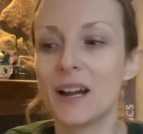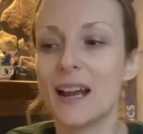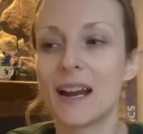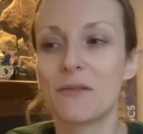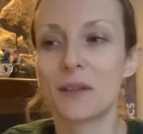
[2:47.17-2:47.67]

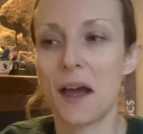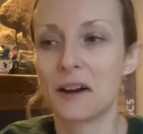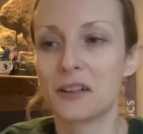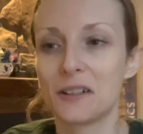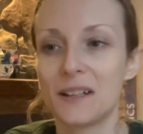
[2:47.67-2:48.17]
And I was
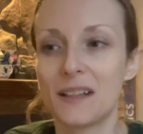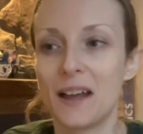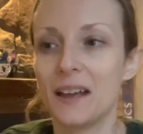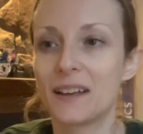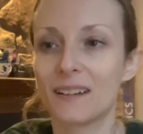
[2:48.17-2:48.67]
actually
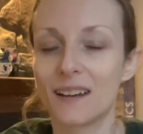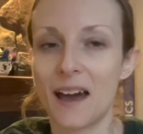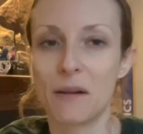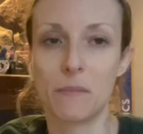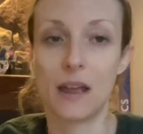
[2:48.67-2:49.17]
like,
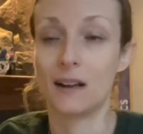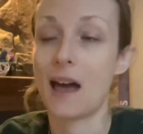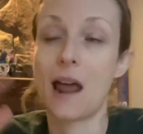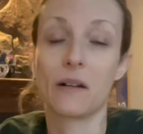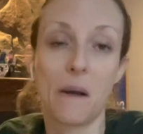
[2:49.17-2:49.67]

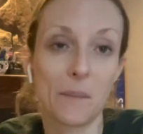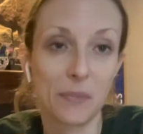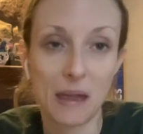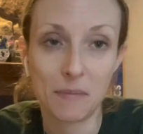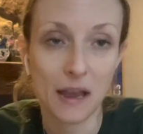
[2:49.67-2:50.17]

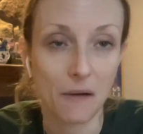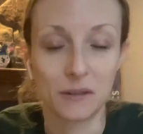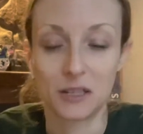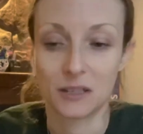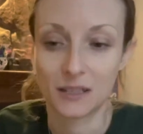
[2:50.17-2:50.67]
maybe I
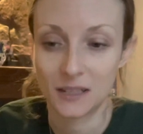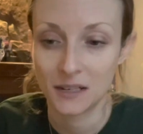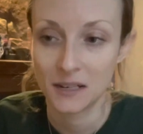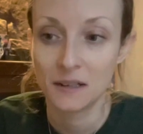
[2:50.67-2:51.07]
was just